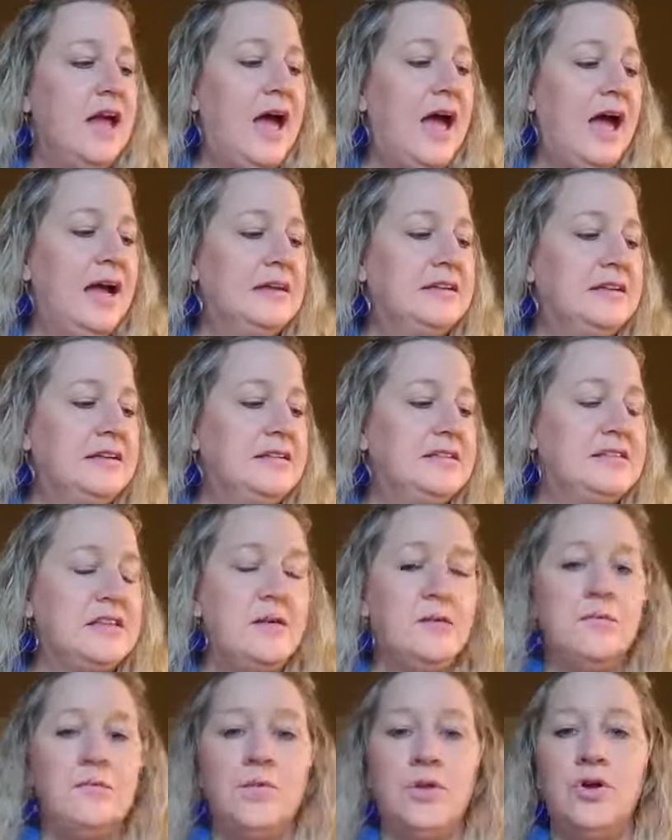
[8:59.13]
I did
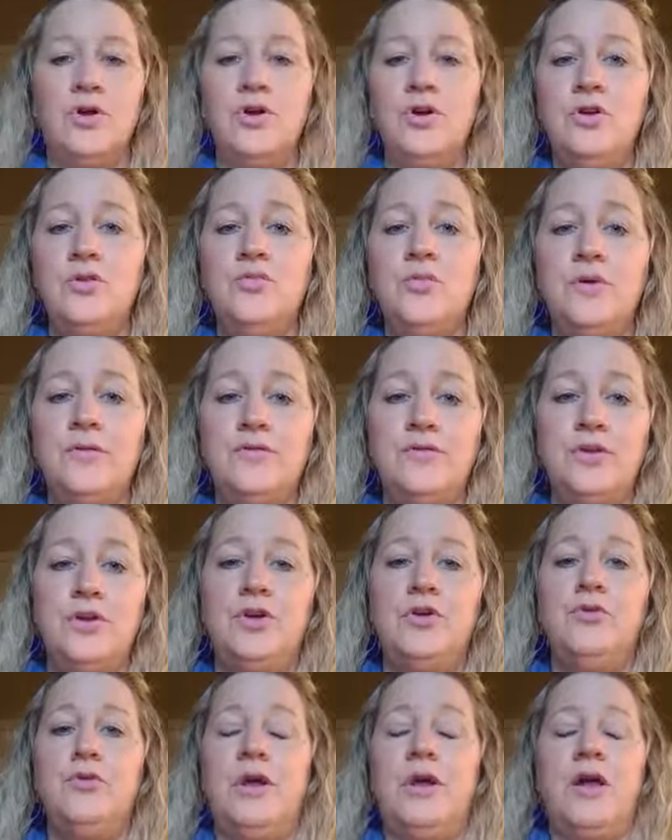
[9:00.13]
some good
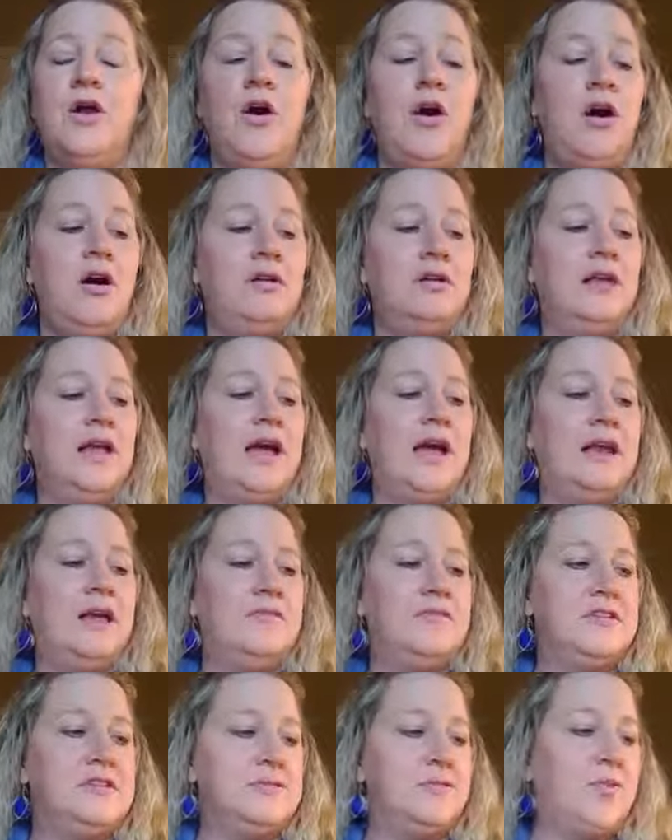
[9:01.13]
reviewing online of
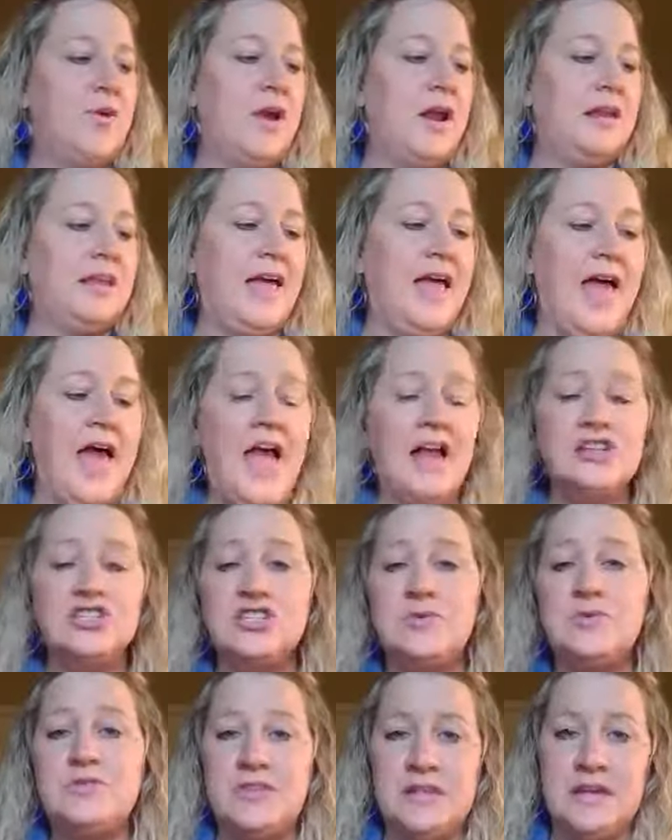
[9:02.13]
this product. I
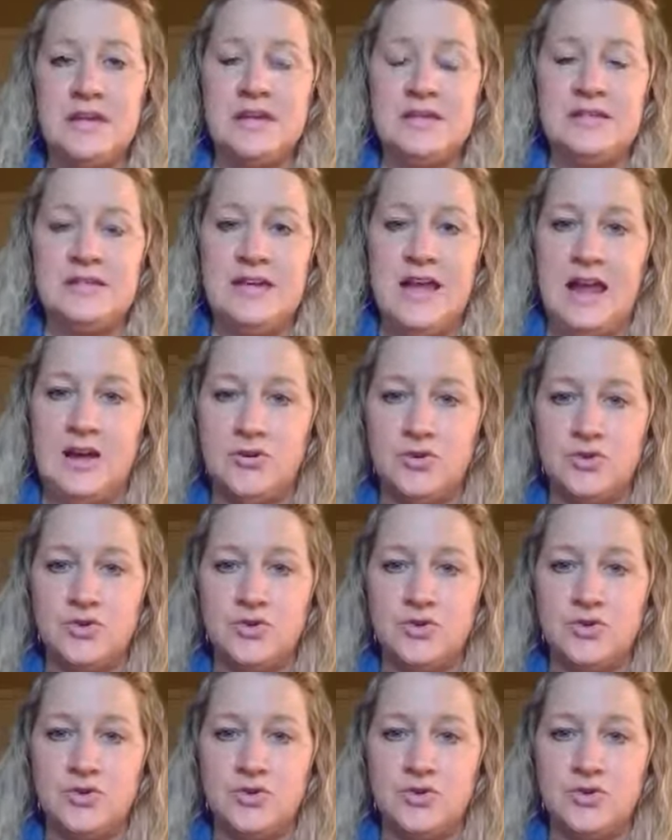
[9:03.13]
actually was in Container